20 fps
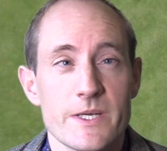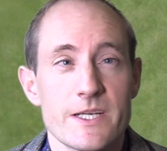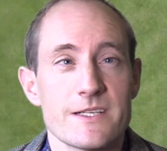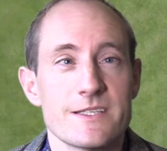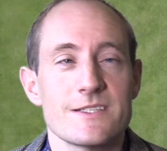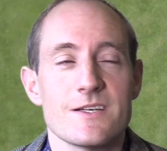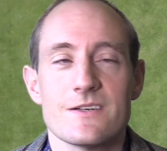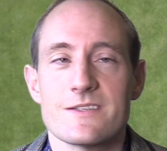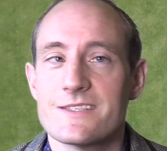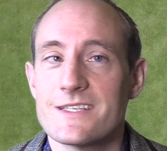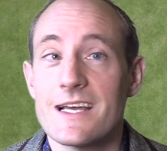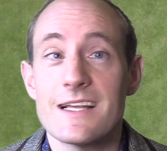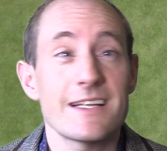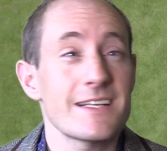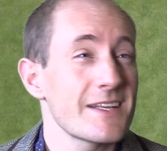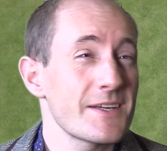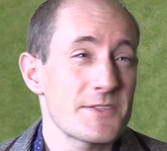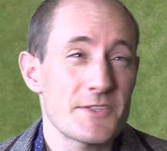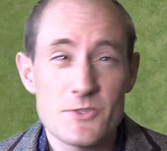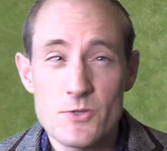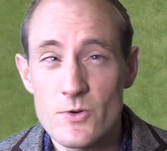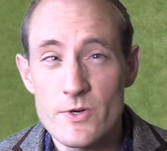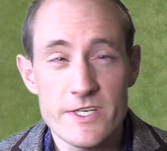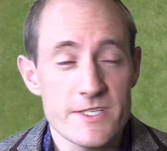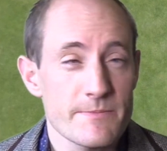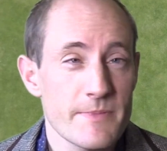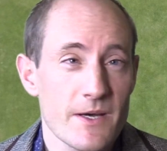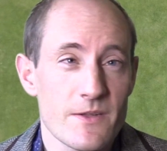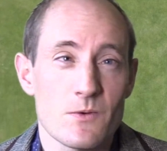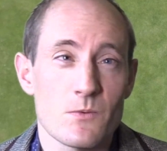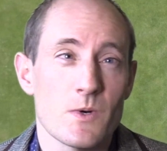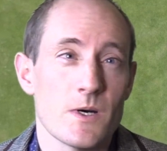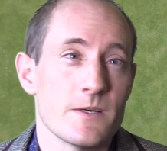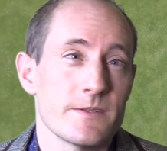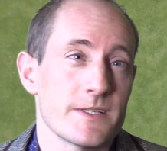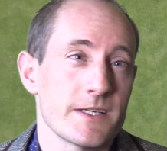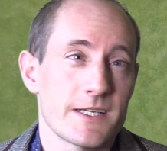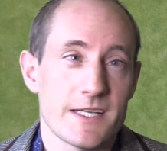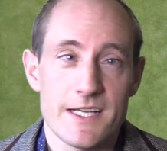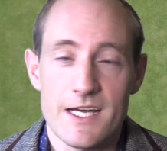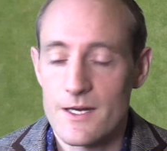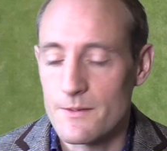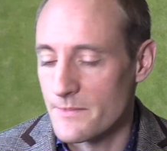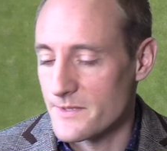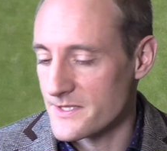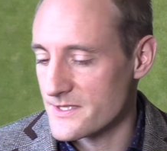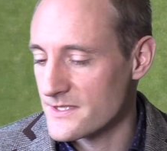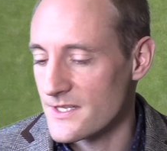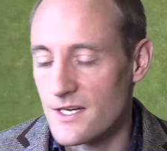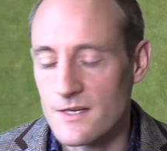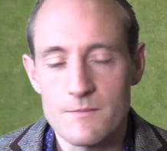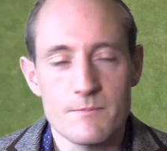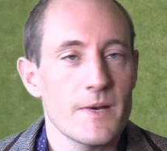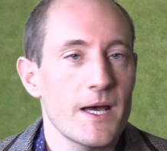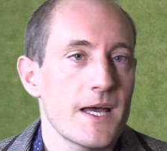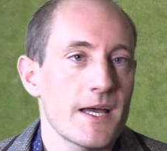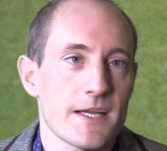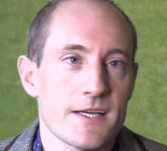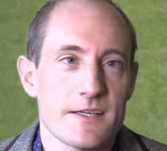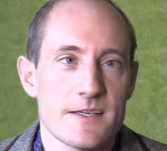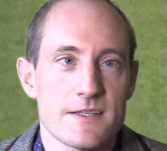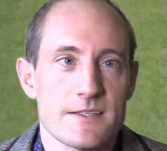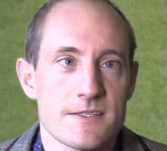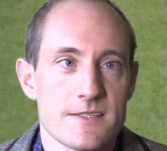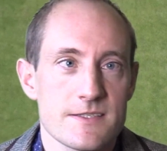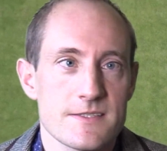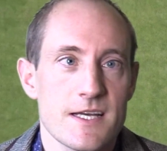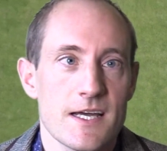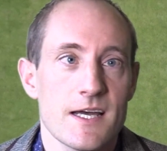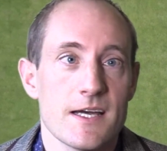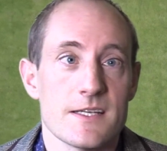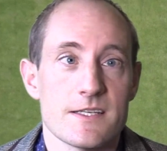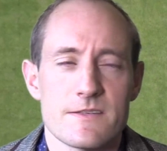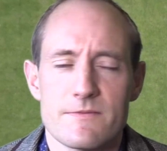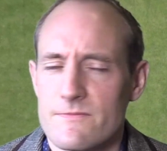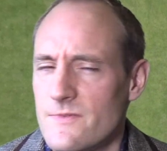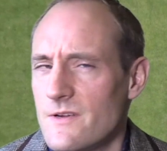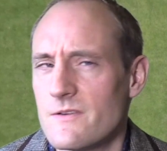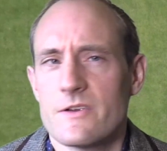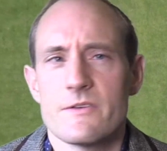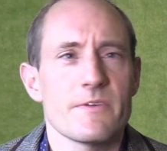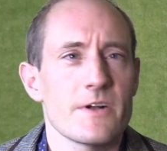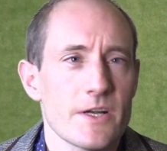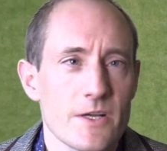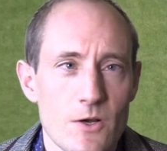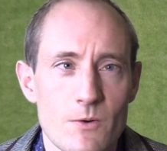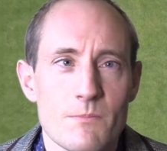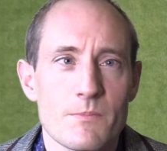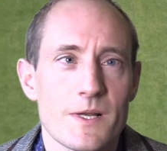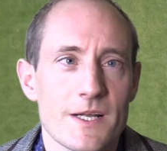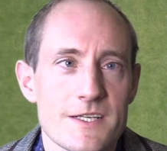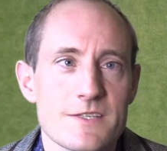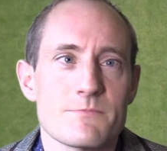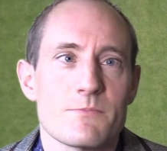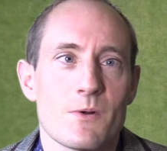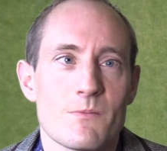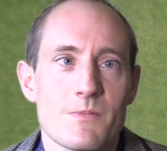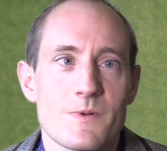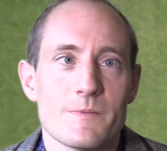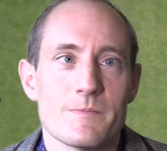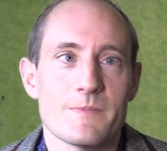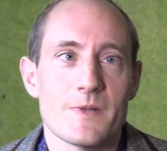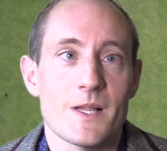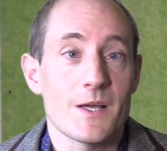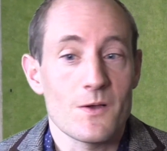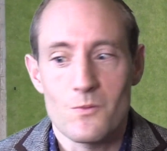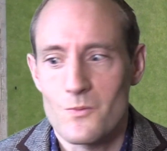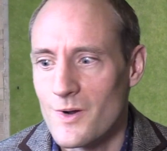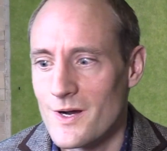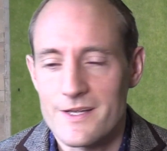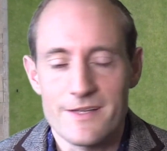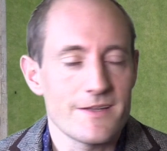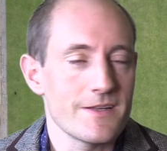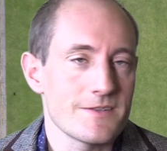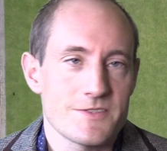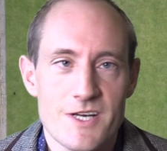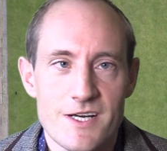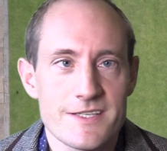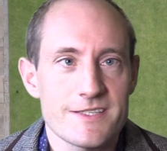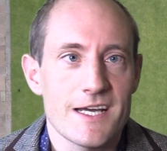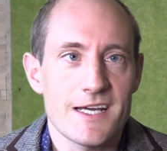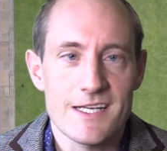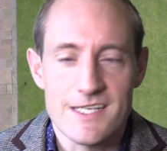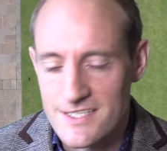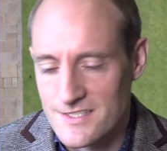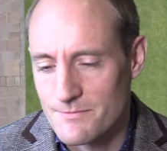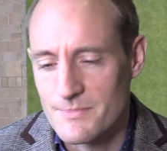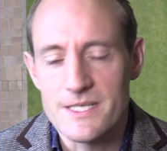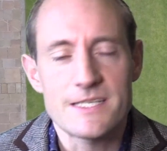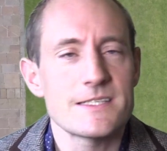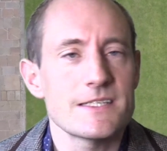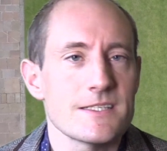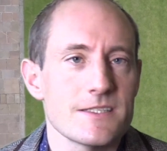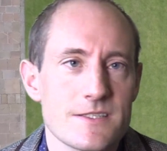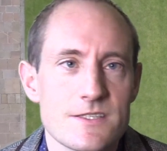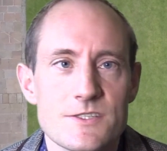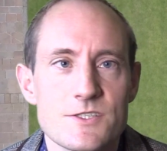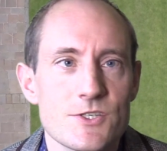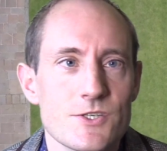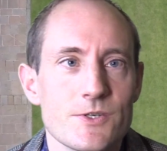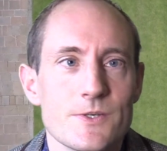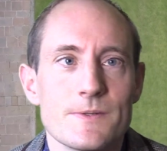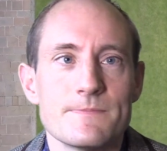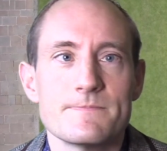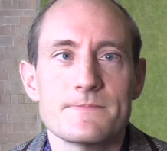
We can start telling those stories about the world that can help us unpack and understand a very, very complex problem, like why the Titanic split into two.